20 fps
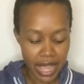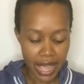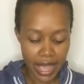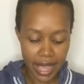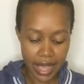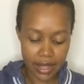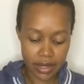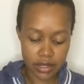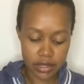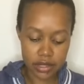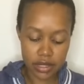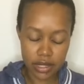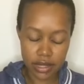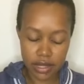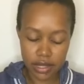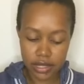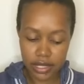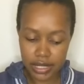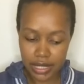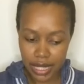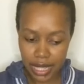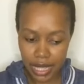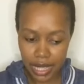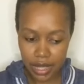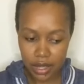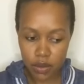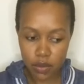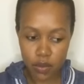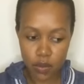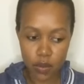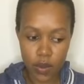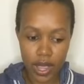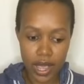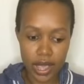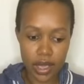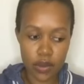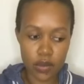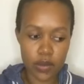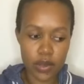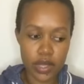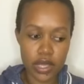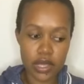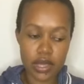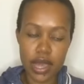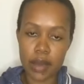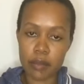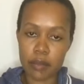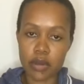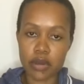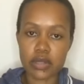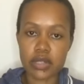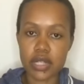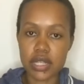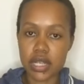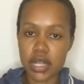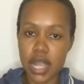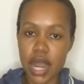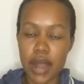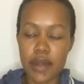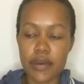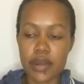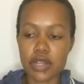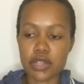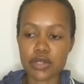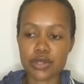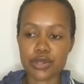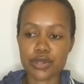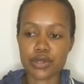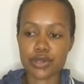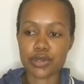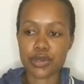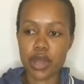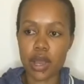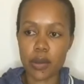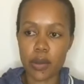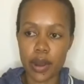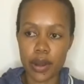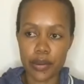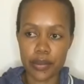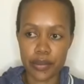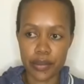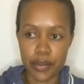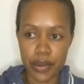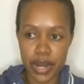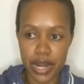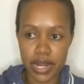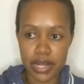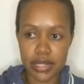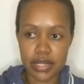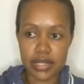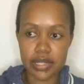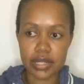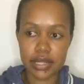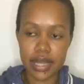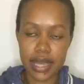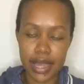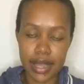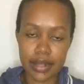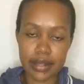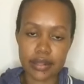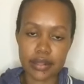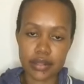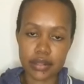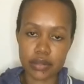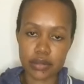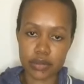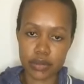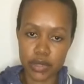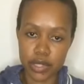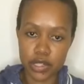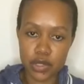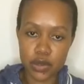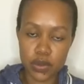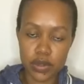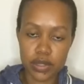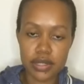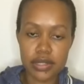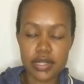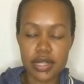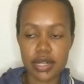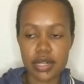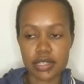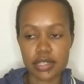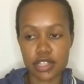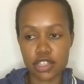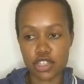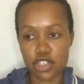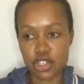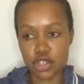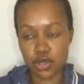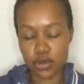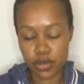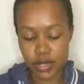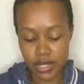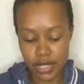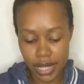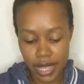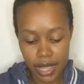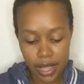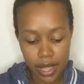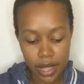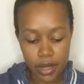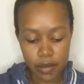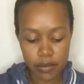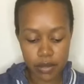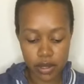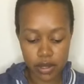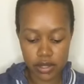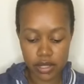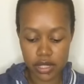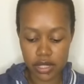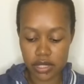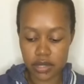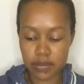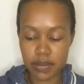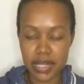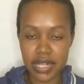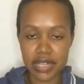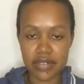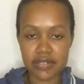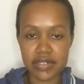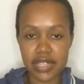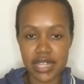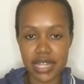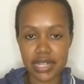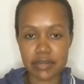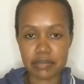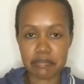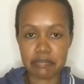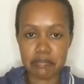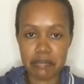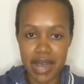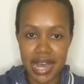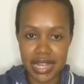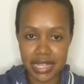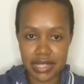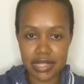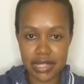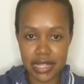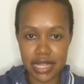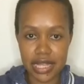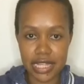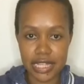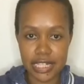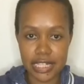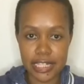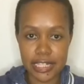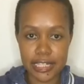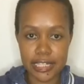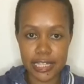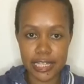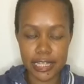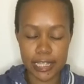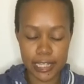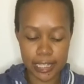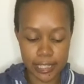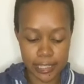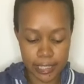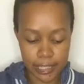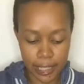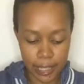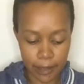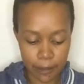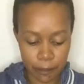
And the day where we are mostly encouraged to do our red candle rituals, it is a Tuesday, because it is believed that mass, it is